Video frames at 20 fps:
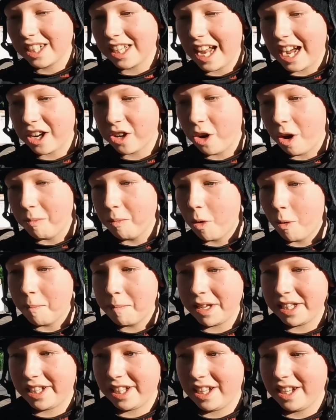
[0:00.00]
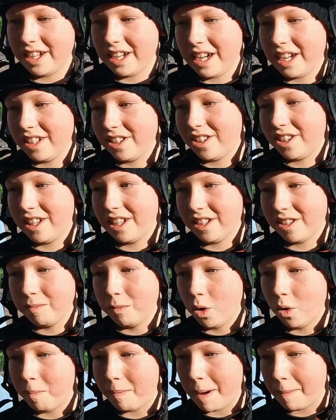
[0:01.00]
It's like got more busy and that, and so there's
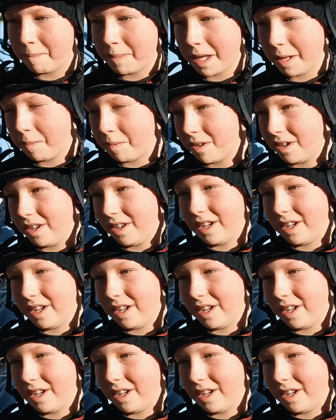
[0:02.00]
more bad people